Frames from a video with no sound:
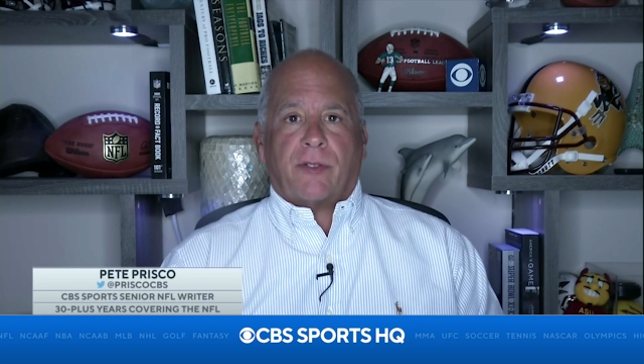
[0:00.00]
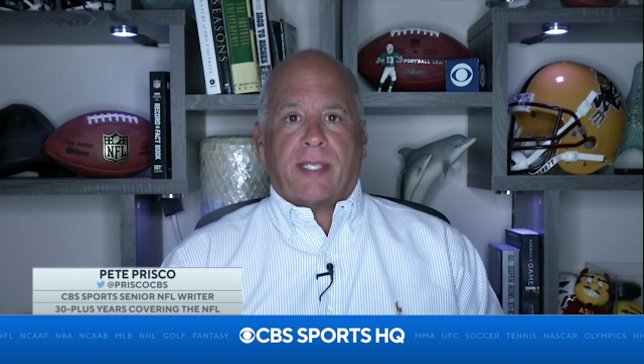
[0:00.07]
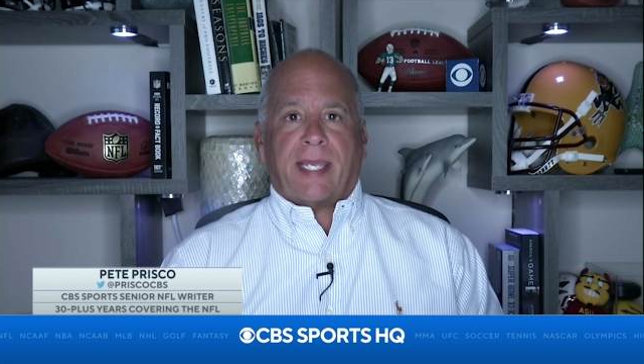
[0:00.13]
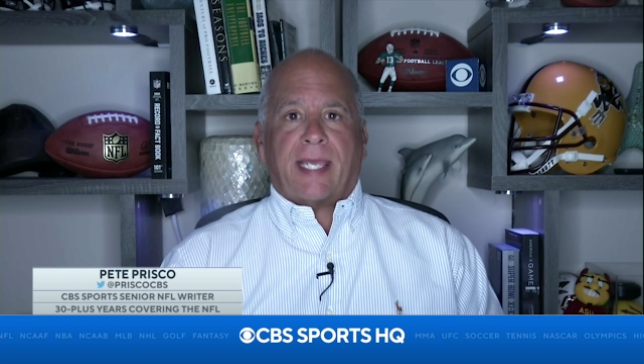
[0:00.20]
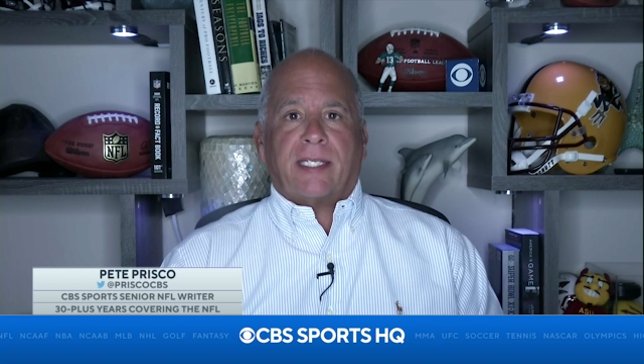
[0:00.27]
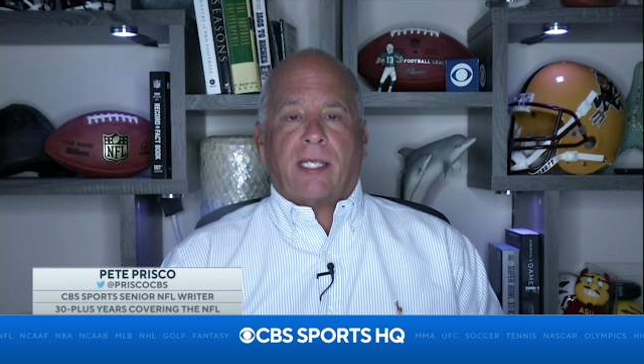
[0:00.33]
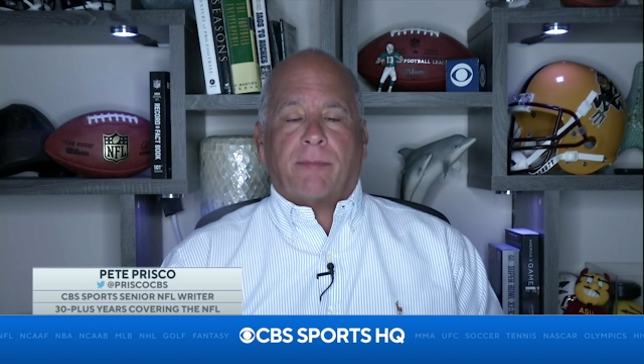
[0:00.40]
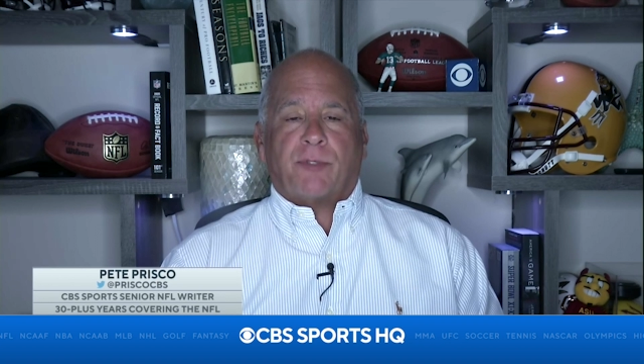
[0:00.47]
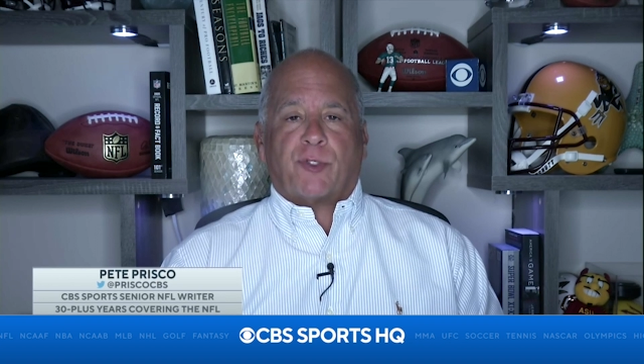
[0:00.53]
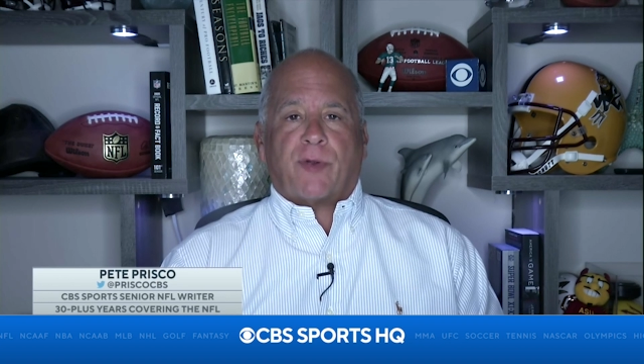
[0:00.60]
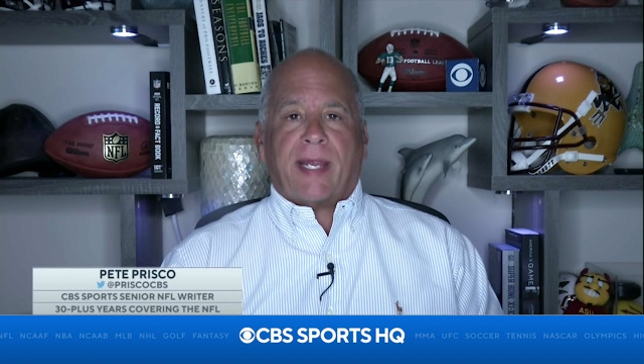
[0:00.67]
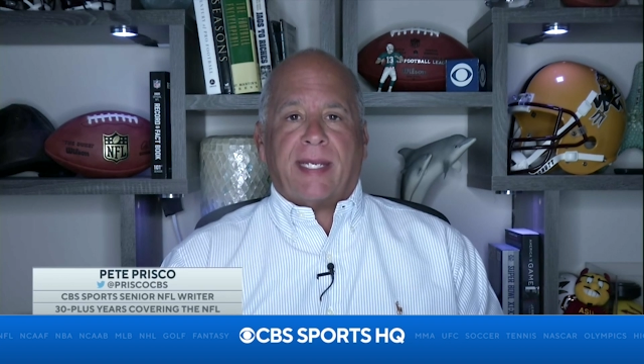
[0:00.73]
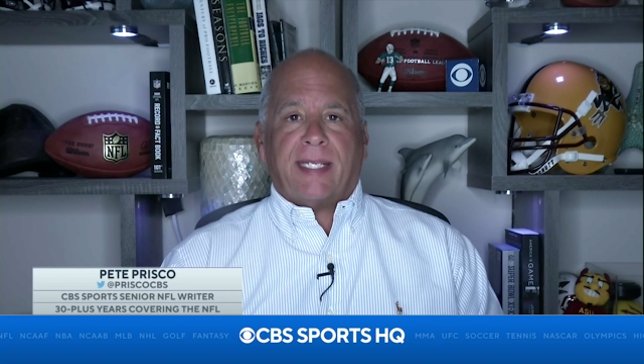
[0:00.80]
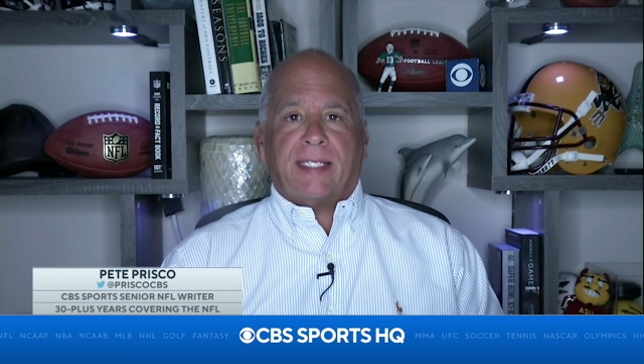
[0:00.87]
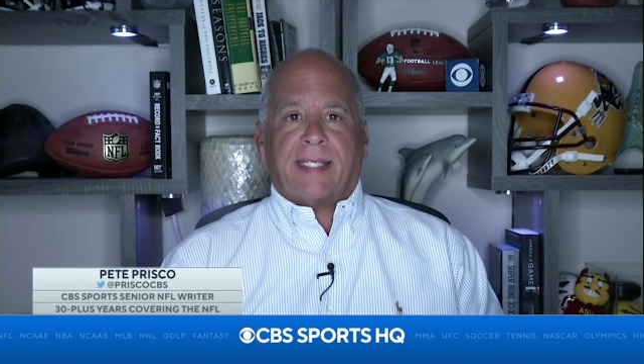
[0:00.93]
So they end up
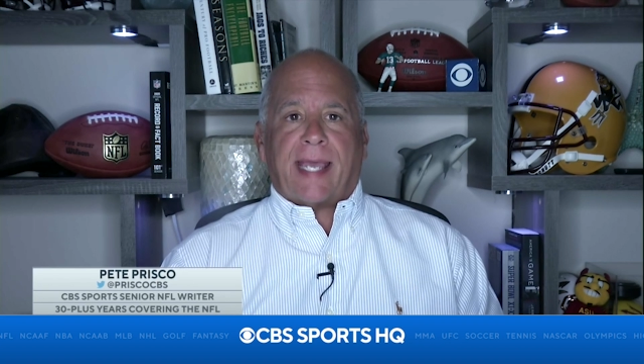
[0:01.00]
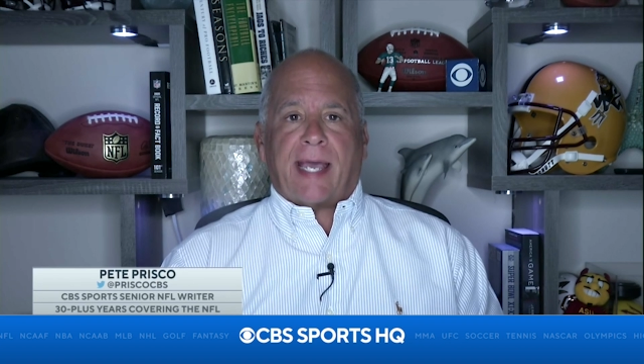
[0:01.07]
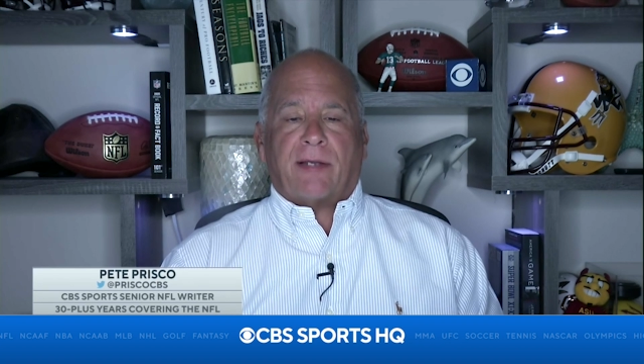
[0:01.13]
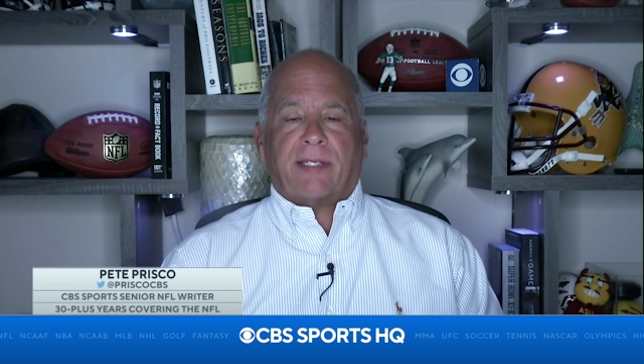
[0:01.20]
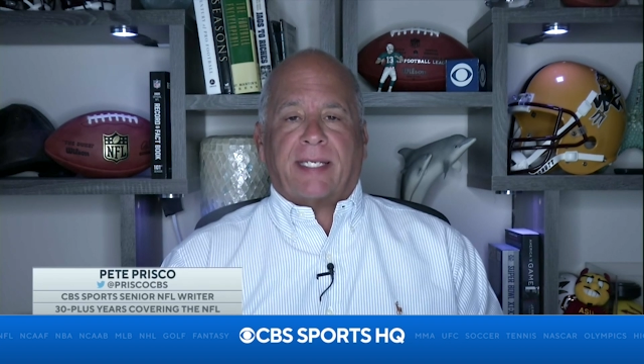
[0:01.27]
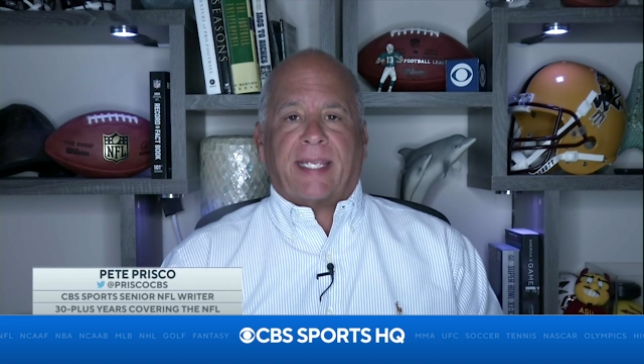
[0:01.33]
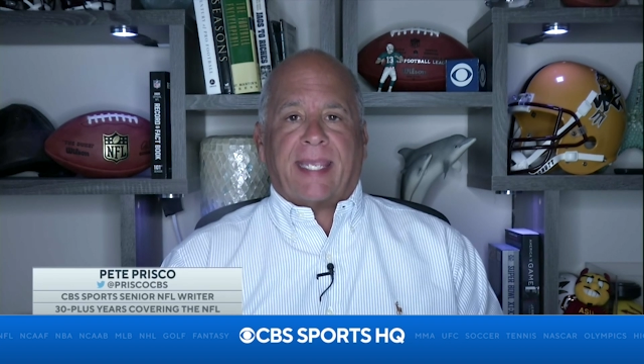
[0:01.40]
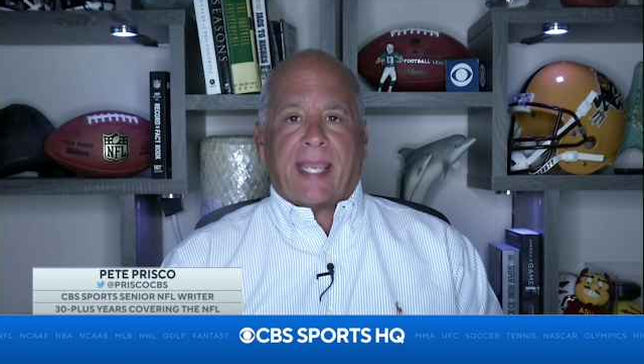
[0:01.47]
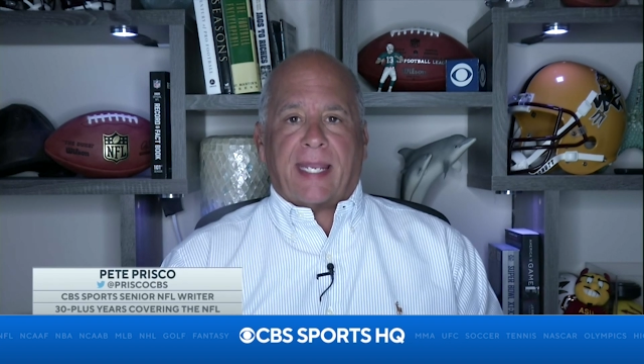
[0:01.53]
trading down and